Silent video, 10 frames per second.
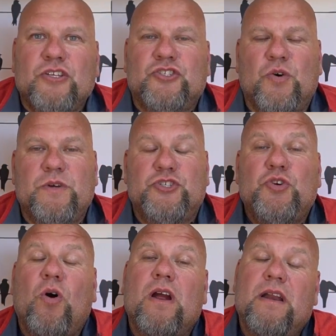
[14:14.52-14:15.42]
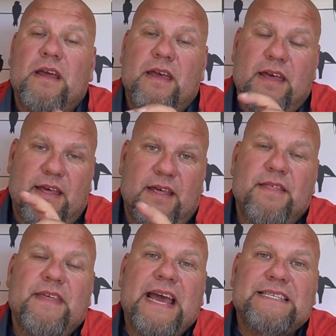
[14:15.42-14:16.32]
so in short,
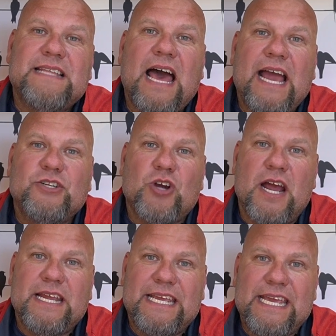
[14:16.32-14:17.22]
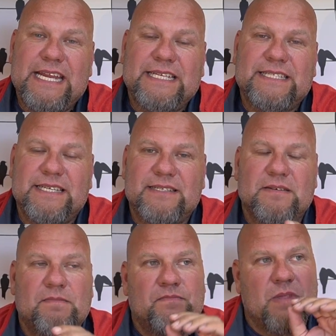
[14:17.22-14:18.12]
that's the hydronic heating
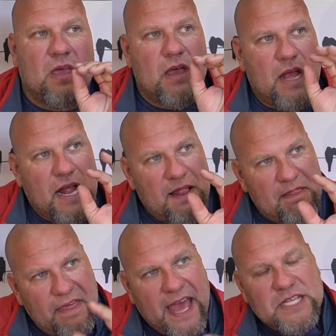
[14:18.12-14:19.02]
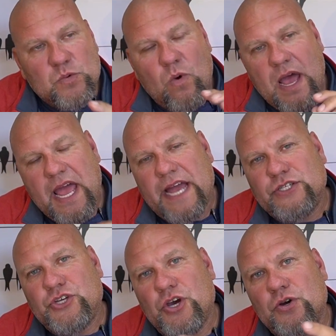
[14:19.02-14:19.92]
system. That's why I
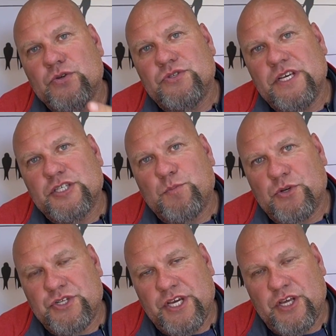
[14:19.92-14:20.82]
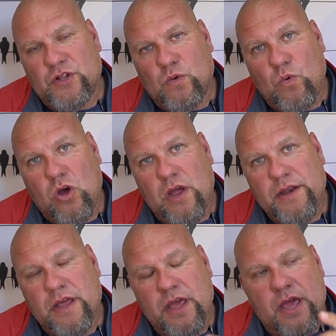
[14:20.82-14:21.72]
chose this particular
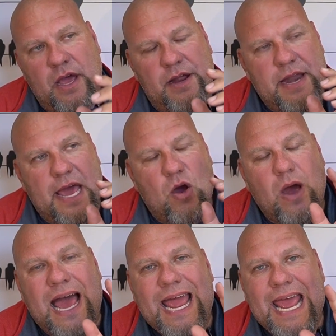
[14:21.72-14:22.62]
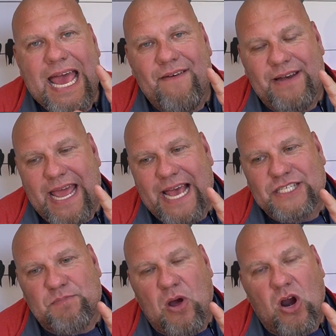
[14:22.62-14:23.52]
one. Now I have an
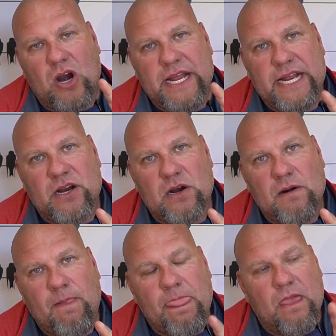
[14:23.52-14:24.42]
Espar heater.